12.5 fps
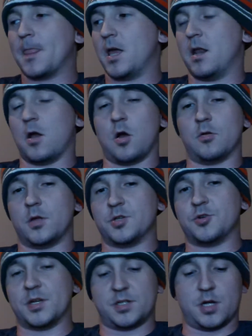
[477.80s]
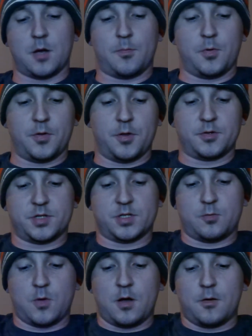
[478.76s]
And I'll address a couple of those
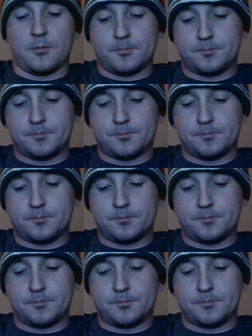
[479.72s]
as well,